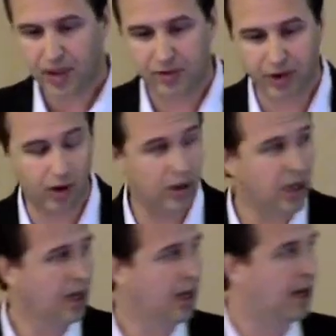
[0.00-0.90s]
So,
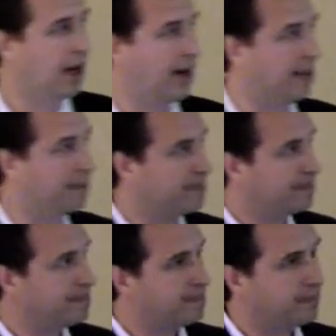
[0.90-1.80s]
um,
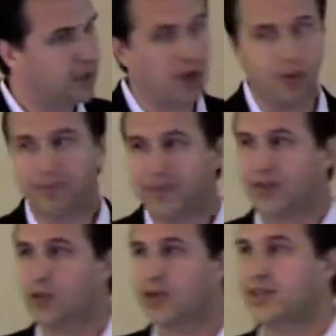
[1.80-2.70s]
you know,
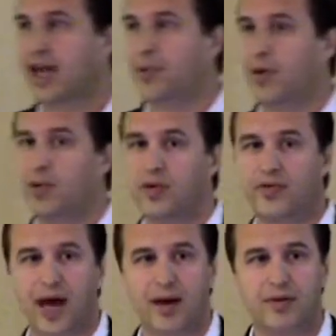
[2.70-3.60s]
that's one example. I mean,
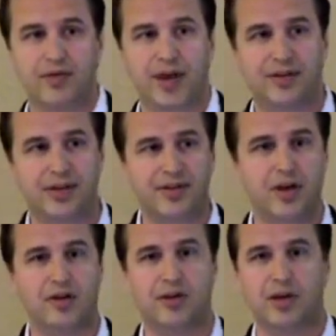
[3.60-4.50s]
we've got we've got
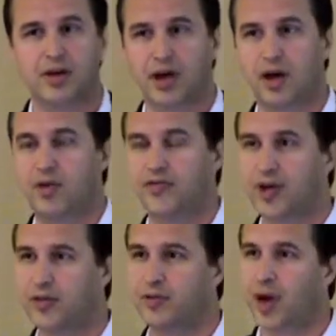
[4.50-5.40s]
detailed. Uh, we've
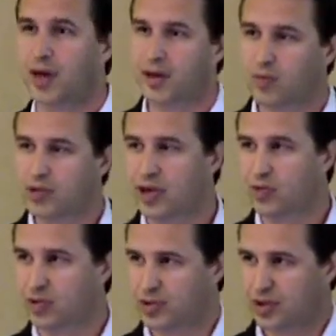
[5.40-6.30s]
done this model, and we'll
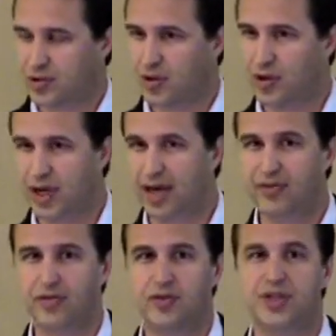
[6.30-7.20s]
talk. We'll, I'll show you a
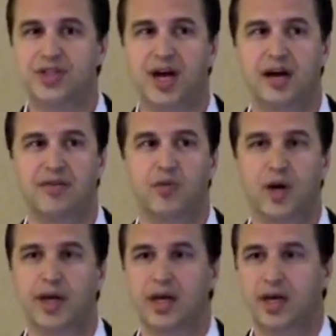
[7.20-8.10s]
kind of a screenshot of
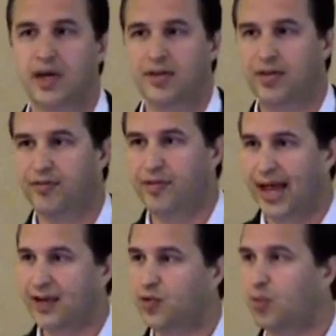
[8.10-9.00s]
what the, the
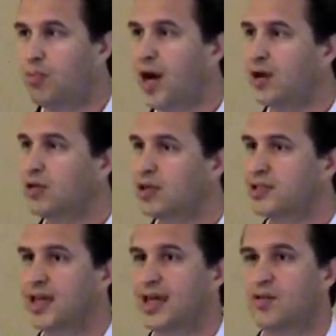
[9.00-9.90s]
actual model
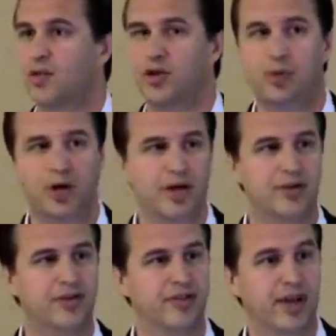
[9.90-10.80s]
looks like when you put it
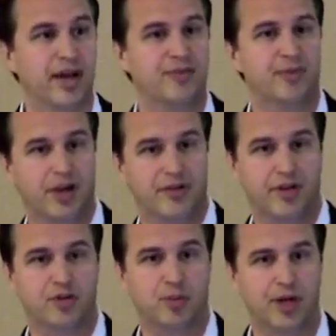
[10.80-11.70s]
into say an
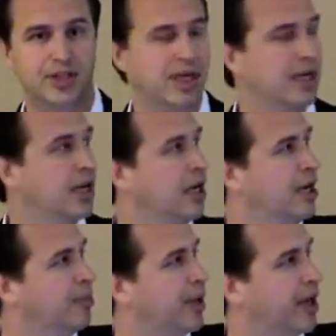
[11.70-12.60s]
Excel spreadsheet.
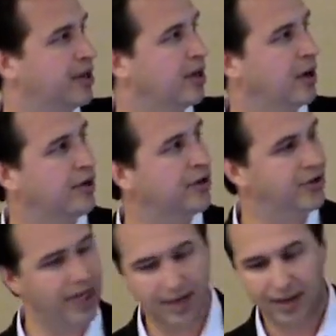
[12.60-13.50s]
But you know,
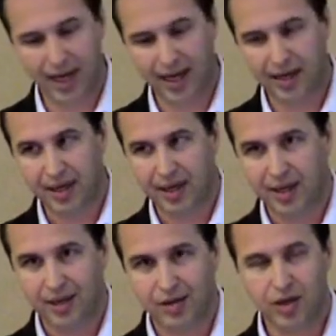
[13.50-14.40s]
understand that
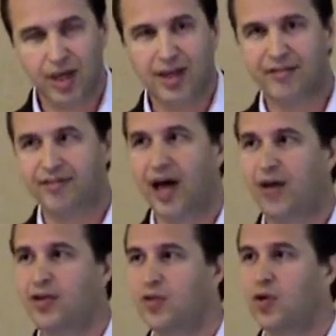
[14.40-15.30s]
looking at
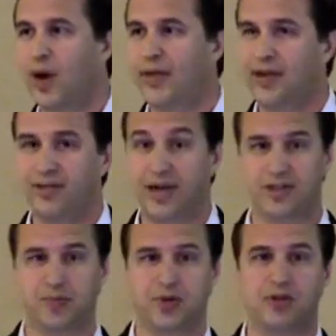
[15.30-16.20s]
value in a way that's not
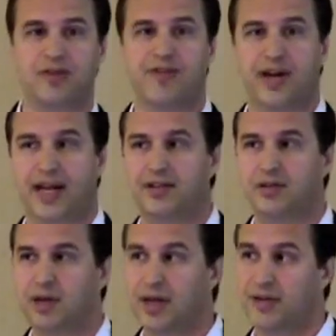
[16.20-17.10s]
just purely
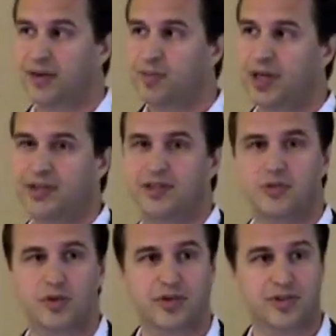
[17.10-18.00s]
financial, and in some
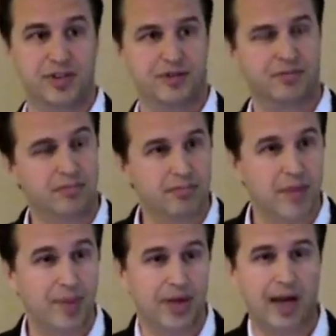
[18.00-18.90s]
places where there's just
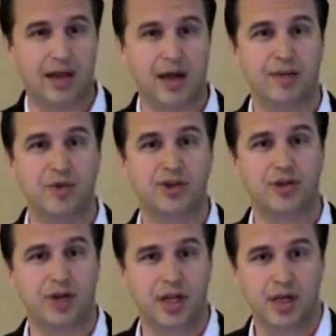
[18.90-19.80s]
maybe not a lot of
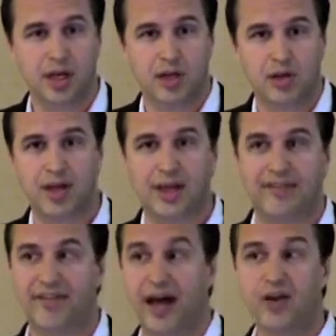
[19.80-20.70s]
maturity, looking
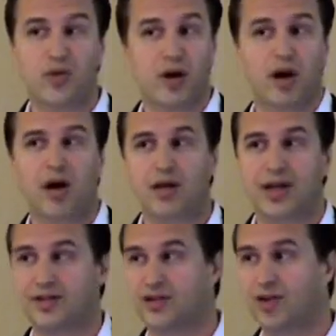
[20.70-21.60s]
at value at
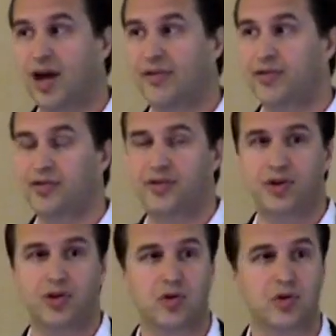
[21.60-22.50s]
all as a driver
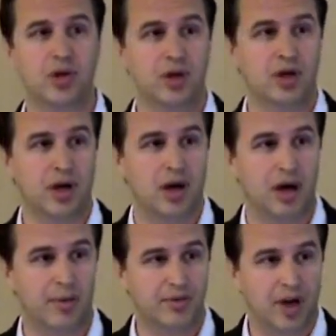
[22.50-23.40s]
to,
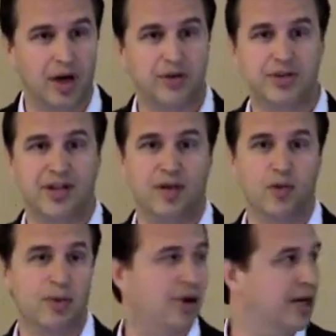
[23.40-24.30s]
um, to
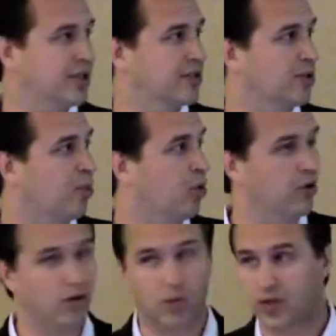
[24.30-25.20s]
understand what projects are
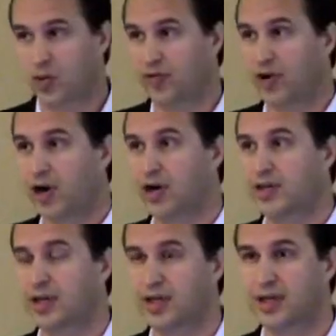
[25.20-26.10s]
important and which ones
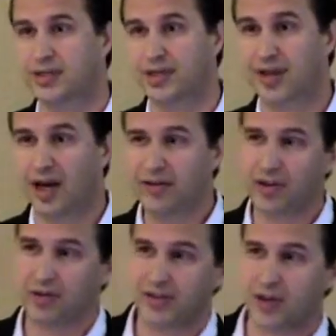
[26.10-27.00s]
aren't is, is kind
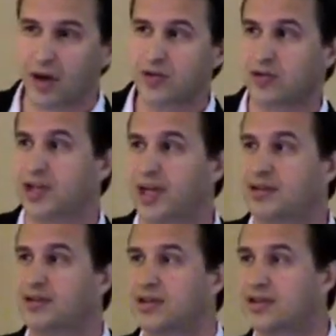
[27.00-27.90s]
of a, it's a cultural
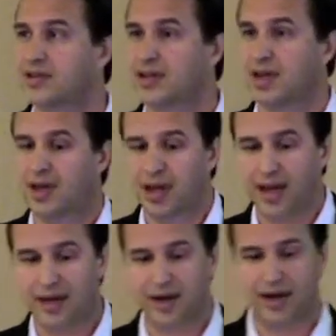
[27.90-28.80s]
change. It's,
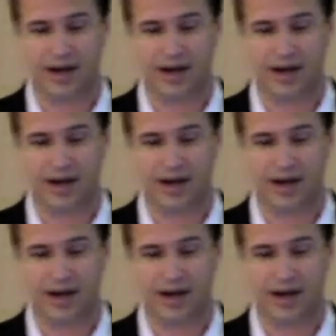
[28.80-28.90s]
and, and